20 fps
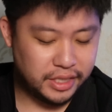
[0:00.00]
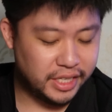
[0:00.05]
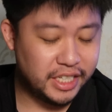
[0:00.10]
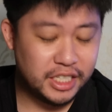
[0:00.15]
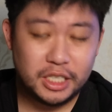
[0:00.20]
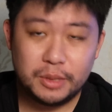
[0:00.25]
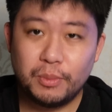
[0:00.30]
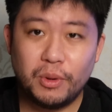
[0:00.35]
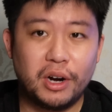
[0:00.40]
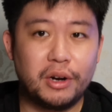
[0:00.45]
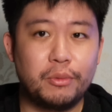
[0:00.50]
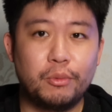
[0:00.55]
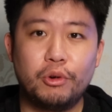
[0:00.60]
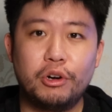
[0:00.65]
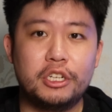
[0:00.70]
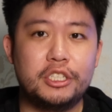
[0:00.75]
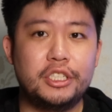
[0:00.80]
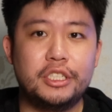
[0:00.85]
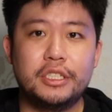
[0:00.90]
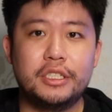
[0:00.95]
These
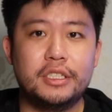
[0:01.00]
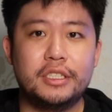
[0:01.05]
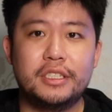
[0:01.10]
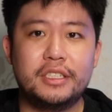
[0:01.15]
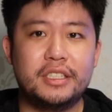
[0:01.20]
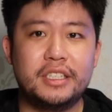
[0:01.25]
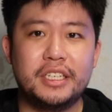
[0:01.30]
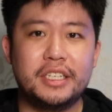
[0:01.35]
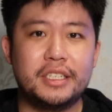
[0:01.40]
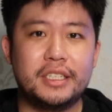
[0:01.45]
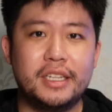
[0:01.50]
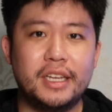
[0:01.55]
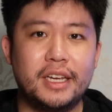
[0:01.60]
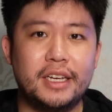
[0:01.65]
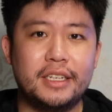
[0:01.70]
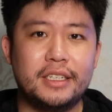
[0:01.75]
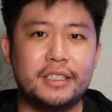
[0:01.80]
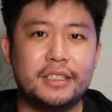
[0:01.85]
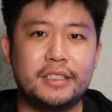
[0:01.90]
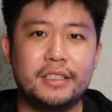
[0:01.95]
smartwatches these
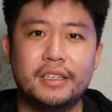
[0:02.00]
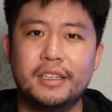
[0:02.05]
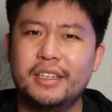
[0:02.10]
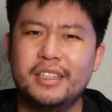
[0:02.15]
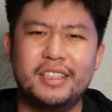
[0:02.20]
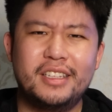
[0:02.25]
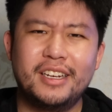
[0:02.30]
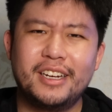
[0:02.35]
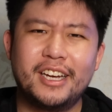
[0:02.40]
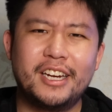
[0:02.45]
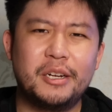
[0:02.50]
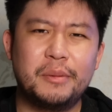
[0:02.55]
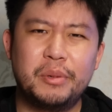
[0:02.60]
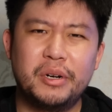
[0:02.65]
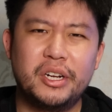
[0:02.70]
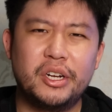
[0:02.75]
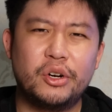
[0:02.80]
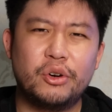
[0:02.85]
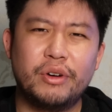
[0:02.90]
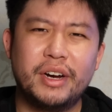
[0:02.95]
days, they're getting
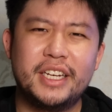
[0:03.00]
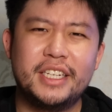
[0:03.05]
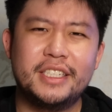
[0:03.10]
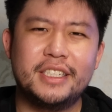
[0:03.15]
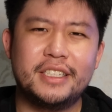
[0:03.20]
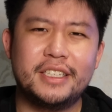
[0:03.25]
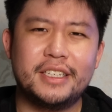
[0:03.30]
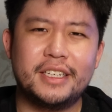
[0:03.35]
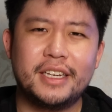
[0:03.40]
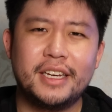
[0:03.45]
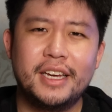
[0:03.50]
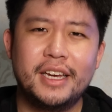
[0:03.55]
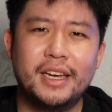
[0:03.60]
pretty crazy,